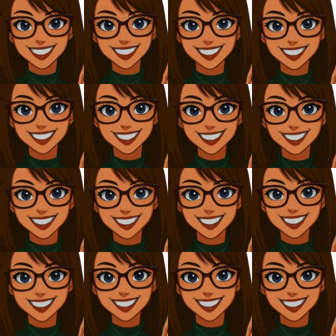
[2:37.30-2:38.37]
and for
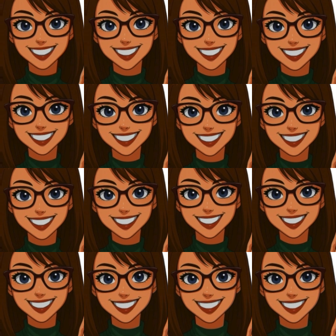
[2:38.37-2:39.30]
spontaneous decisions.